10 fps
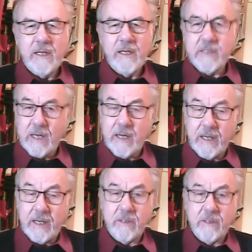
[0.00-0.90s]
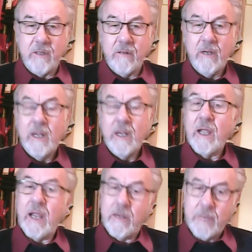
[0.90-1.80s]
is Adelaide Zoo
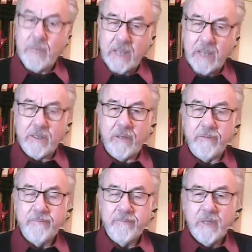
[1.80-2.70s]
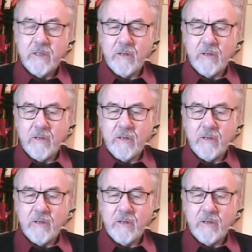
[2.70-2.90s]
and Monarto. So oh, I ah,